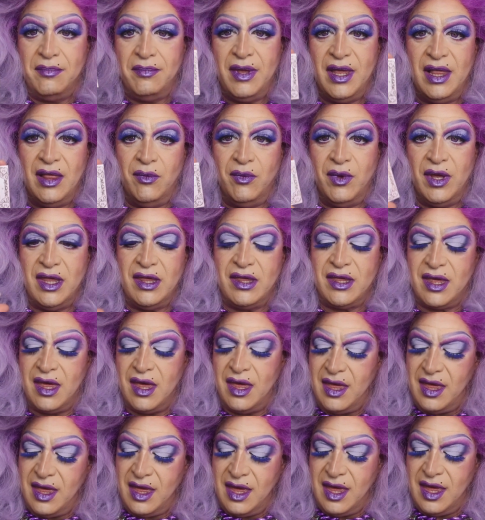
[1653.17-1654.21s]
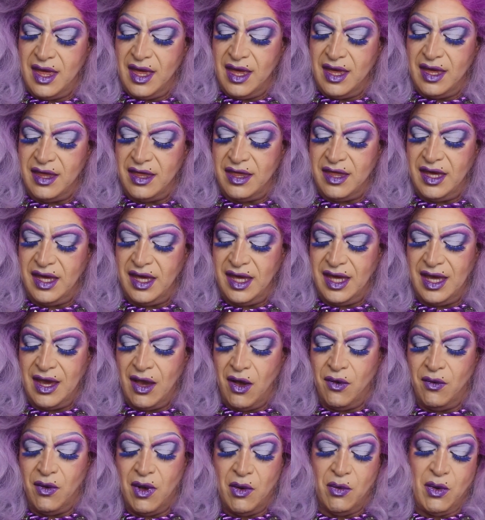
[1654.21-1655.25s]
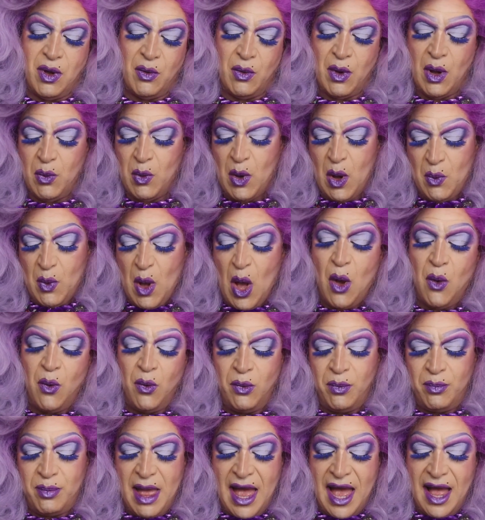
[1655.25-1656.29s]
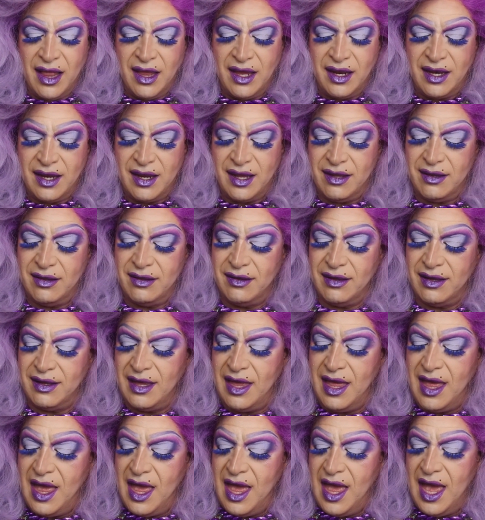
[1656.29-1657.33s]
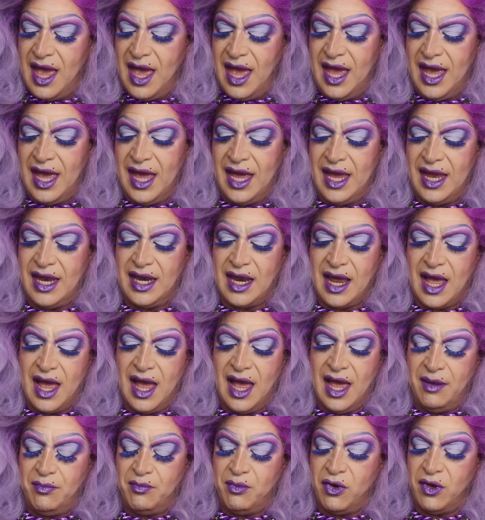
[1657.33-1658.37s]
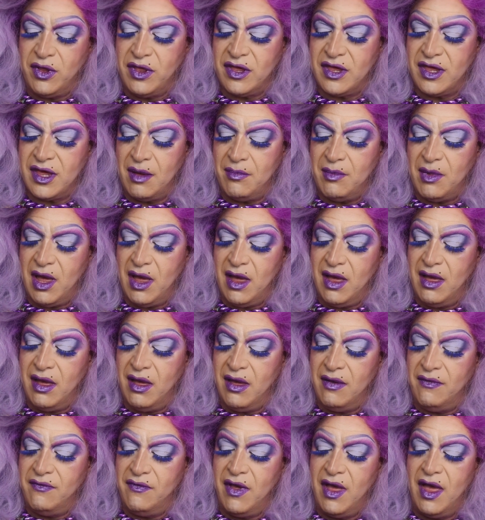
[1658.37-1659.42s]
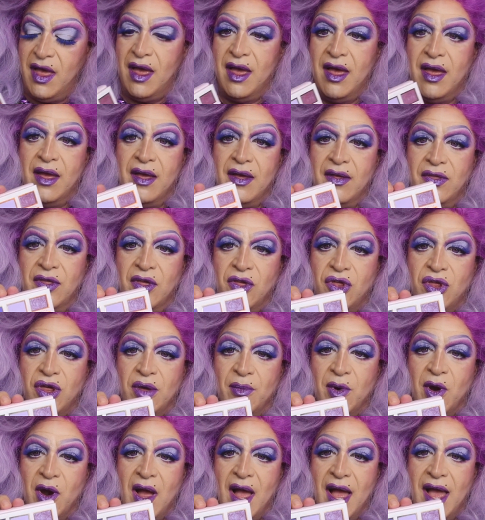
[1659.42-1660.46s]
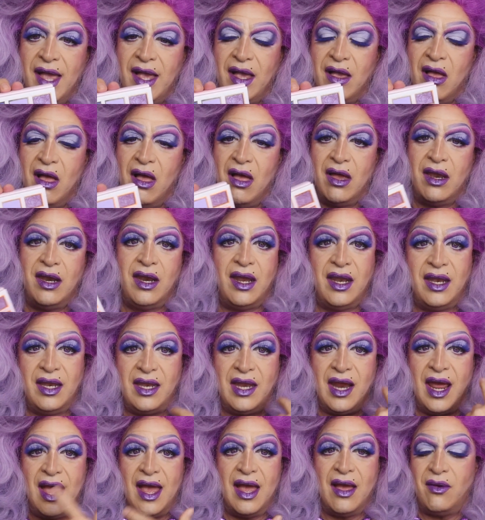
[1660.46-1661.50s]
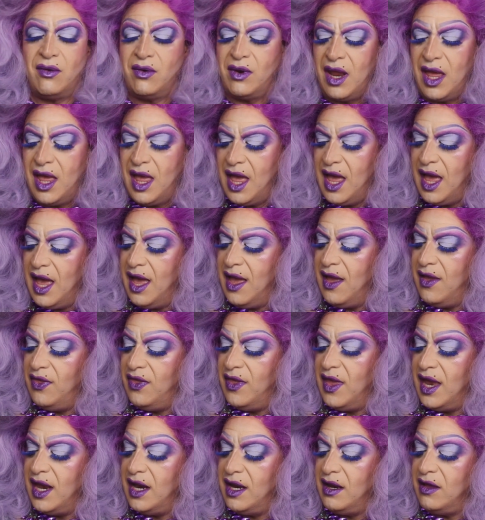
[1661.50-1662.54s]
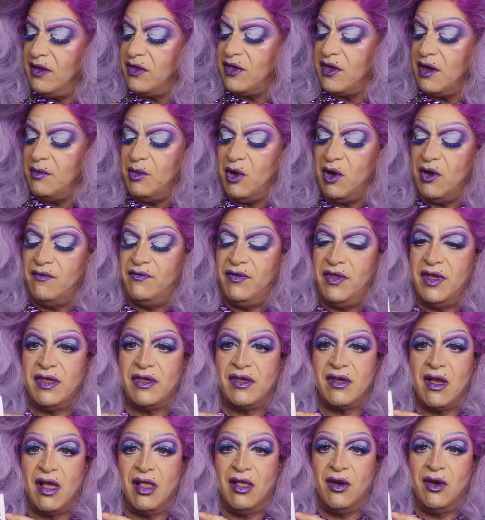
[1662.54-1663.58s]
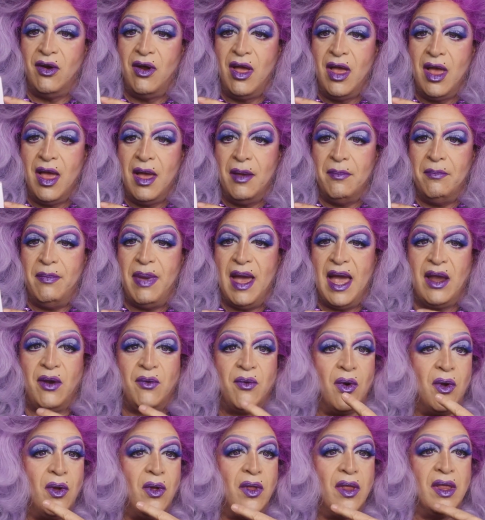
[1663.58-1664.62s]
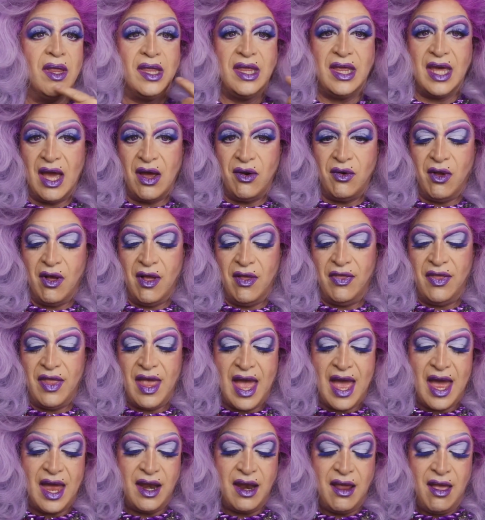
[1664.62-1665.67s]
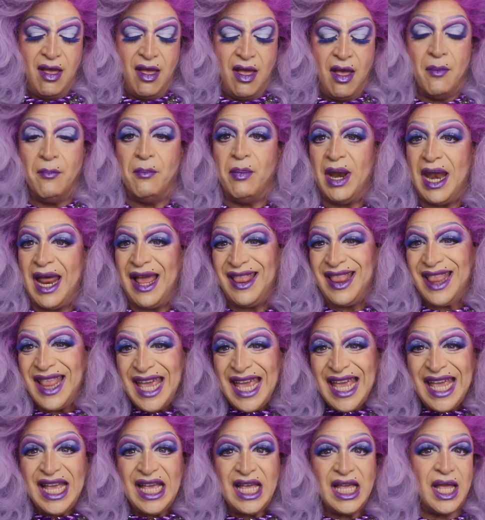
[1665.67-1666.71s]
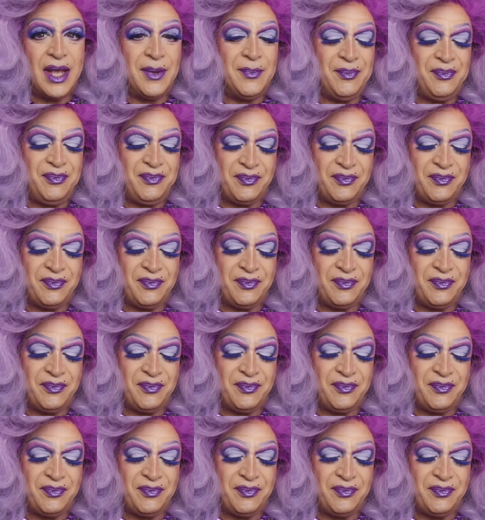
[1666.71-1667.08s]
P. Louise CEO palette. And I put some of the shimmer icon down and then some of this color bankroll down on that. But I think,